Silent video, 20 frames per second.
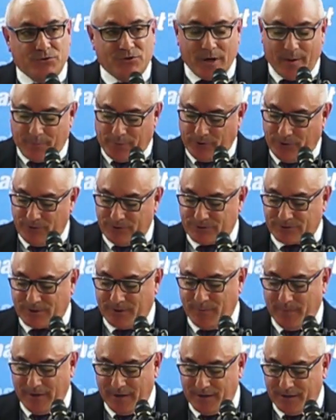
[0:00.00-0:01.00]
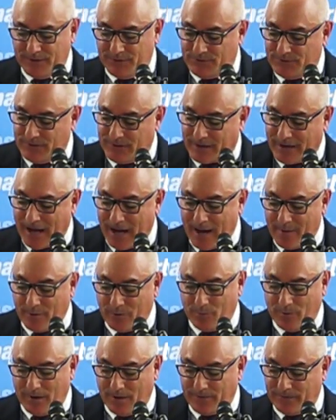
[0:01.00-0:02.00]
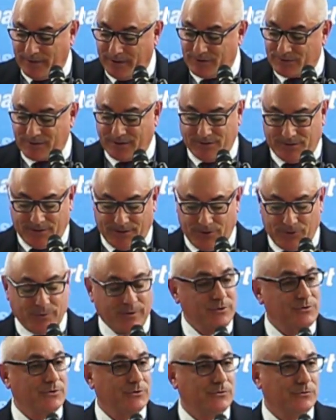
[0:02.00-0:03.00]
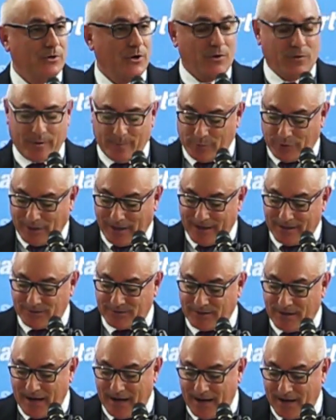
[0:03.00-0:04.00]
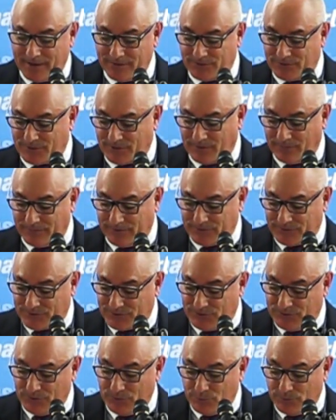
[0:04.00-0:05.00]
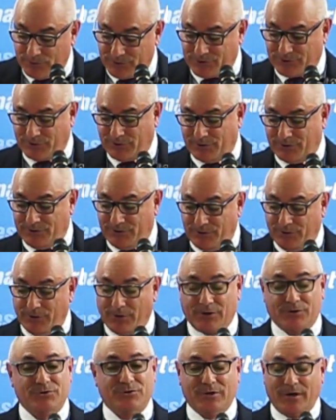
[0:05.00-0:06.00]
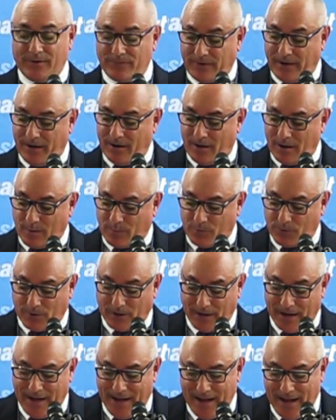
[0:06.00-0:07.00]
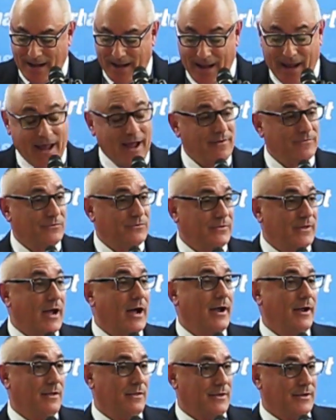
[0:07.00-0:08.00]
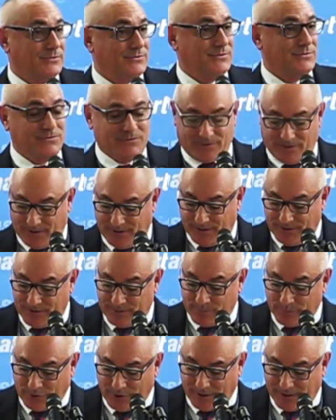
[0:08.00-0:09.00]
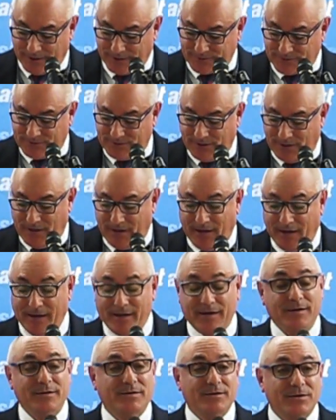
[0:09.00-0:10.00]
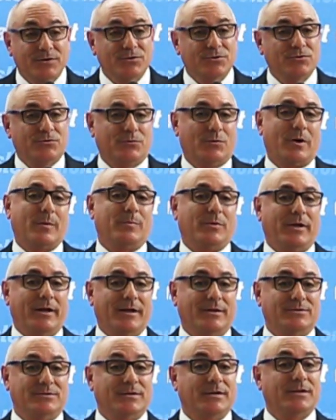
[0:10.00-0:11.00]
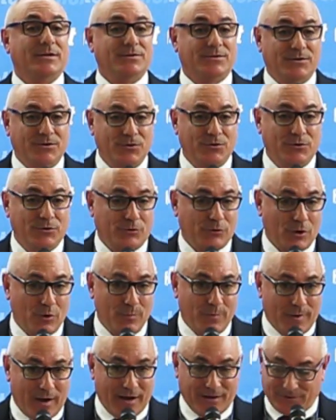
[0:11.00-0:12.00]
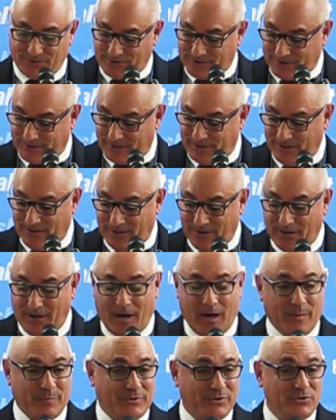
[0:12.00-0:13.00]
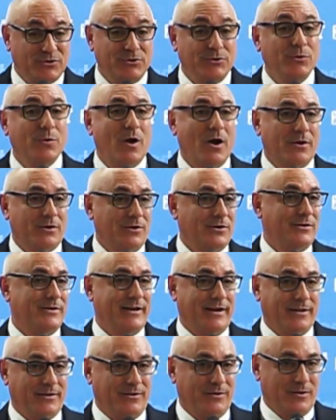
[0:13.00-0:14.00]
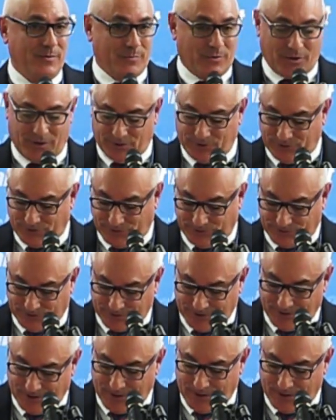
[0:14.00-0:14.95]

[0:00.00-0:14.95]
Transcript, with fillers: Jefferson is committed to the Commonwealth and is continuing to grow and plans to add service to Worcester to New York's JFK Airport after the ILS is in place, in addition to our plans to continue to grow Boston up to 200 daily departures.